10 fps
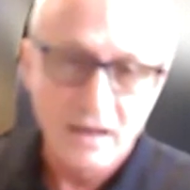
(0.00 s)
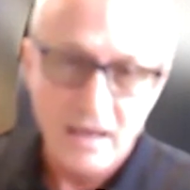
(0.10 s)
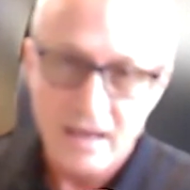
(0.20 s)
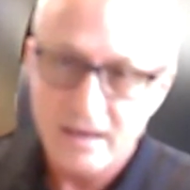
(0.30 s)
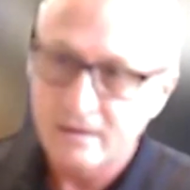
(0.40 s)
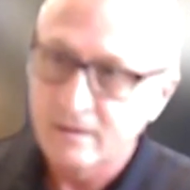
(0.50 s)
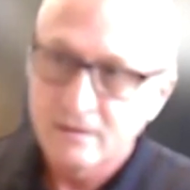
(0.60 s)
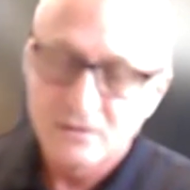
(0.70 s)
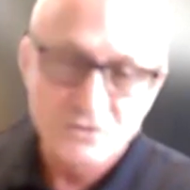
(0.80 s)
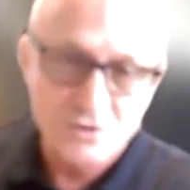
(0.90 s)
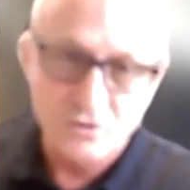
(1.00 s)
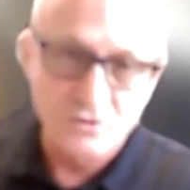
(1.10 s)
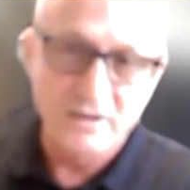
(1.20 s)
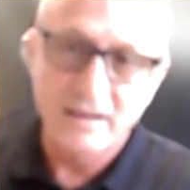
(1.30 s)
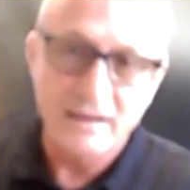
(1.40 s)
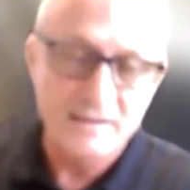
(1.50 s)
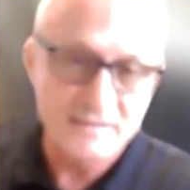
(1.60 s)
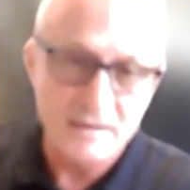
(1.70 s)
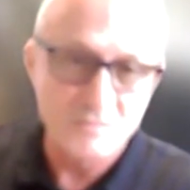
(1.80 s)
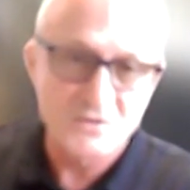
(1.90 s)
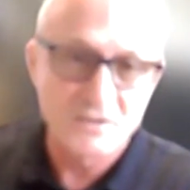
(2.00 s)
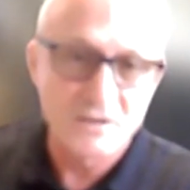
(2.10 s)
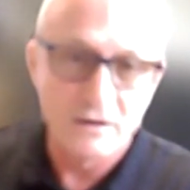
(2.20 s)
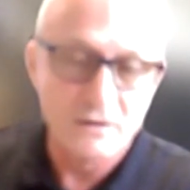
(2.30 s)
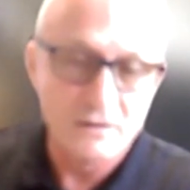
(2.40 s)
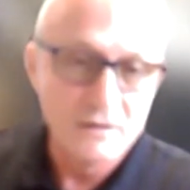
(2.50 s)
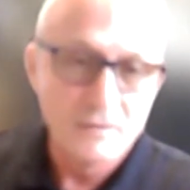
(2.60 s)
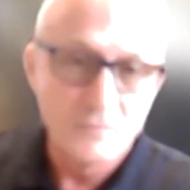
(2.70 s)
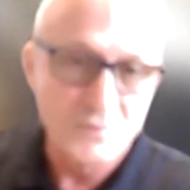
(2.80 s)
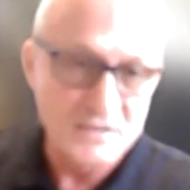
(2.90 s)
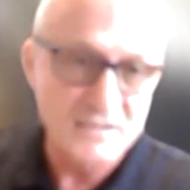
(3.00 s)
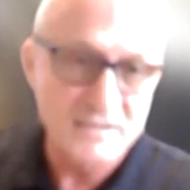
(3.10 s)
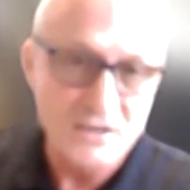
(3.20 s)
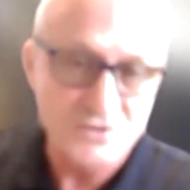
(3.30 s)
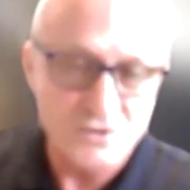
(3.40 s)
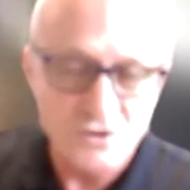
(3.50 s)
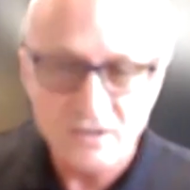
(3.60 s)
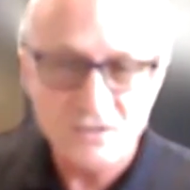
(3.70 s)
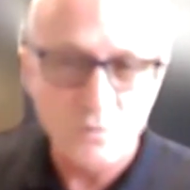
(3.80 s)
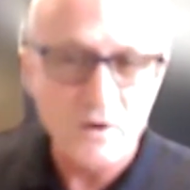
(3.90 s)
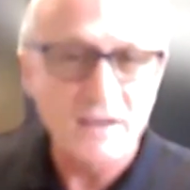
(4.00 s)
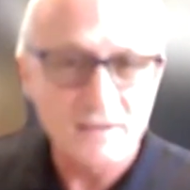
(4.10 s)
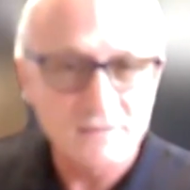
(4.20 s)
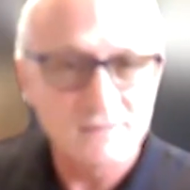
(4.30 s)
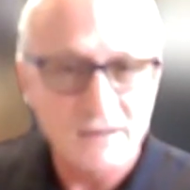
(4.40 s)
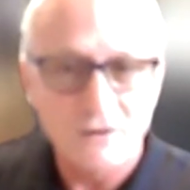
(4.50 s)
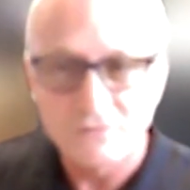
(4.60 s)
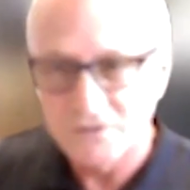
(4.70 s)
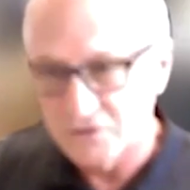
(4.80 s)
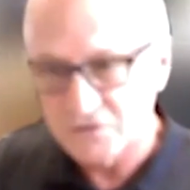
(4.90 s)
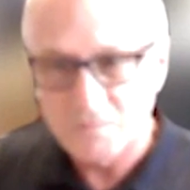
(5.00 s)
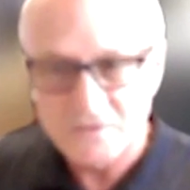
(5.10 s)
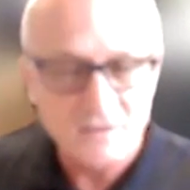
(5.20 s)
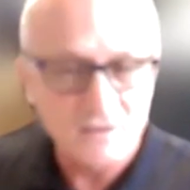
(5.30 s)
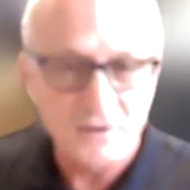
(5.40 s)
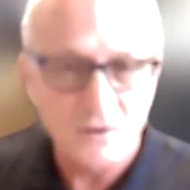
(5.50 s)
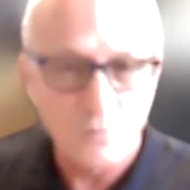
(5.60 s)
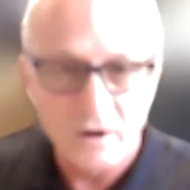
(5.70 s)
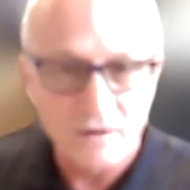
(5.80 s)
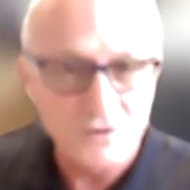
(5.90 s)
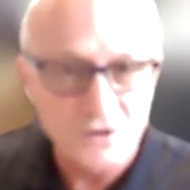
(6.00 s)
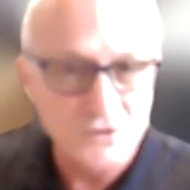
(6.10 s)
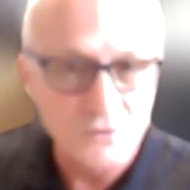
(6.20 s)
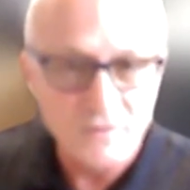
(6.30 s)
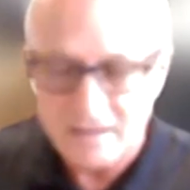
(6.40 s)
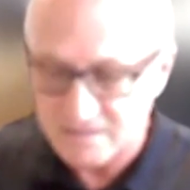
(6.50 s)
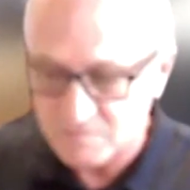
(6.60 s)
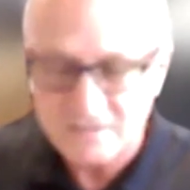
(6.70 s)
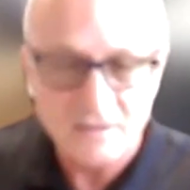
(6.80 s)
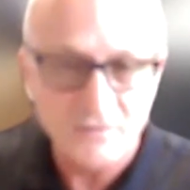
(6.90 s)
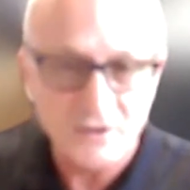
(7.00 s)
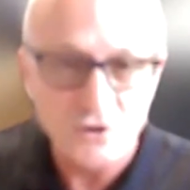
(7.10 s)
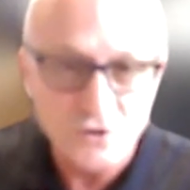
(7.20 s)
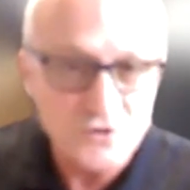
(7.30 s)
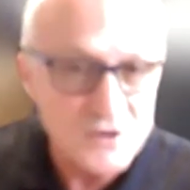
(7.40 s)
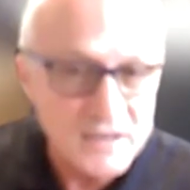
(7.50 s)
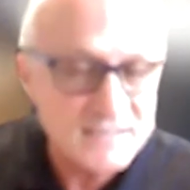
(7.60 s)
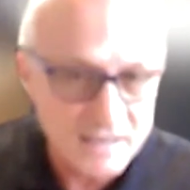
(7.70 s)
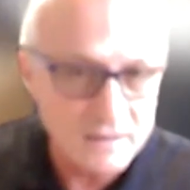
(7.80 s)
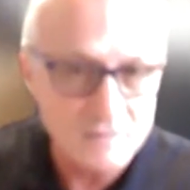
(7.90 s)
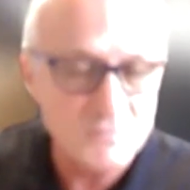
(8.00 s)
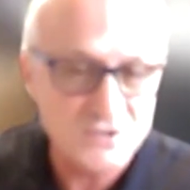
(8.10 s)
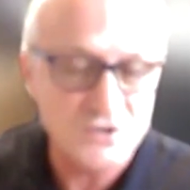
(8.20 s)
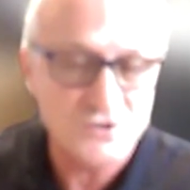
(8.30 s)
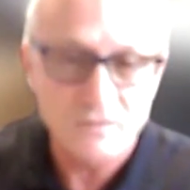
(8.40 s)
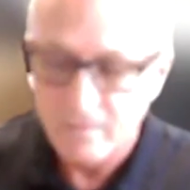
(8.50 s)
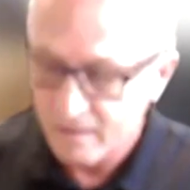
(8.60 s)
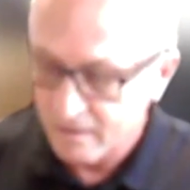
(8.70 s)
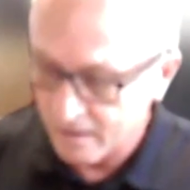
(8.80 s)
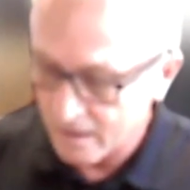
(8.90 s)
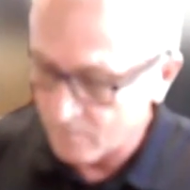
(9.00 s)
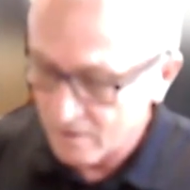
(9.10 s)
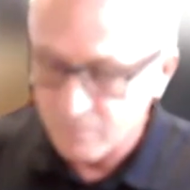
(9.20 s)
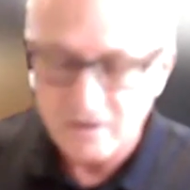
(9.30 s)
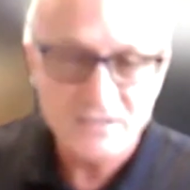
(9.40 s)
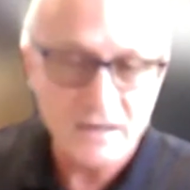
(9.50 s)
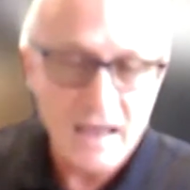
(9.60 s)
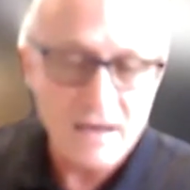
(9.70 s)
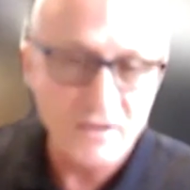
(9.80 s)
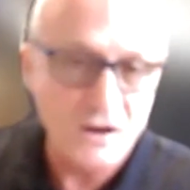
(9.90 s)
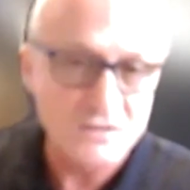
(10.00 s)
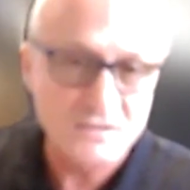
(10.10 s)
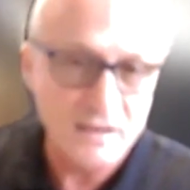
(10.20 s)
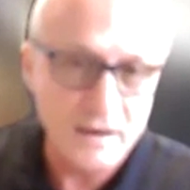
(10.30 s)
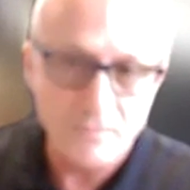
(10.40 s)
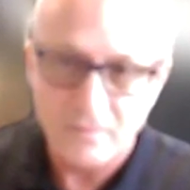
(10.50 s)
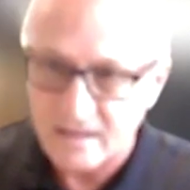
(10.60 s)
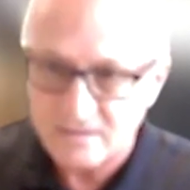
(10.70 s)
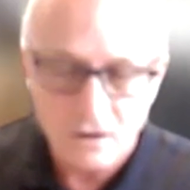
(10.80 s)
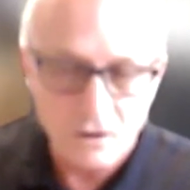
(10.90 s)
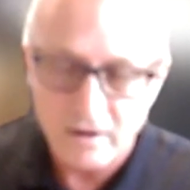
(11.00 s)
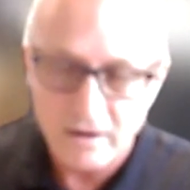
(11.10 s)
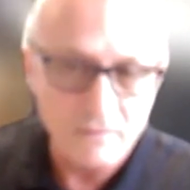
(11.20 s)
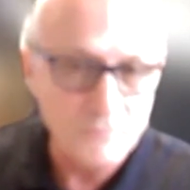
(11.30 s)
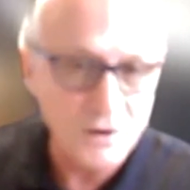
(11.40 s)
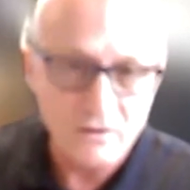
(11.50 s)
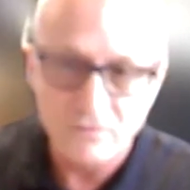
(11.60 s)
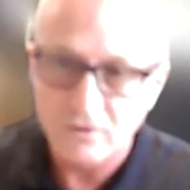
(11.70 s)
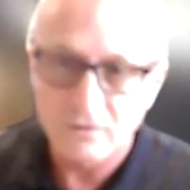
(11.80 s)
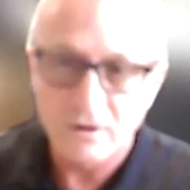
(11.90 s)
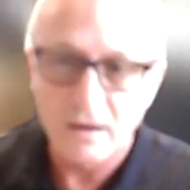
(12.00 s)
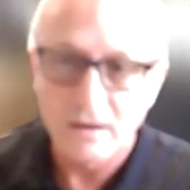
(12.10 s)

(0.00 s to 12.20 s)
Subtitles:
a turnkey seamless gutter presentation. You can tweak it, to your specific, whatever you're doing that's specific, your unique selling position. But he's going to have that all set up, and that's already part of your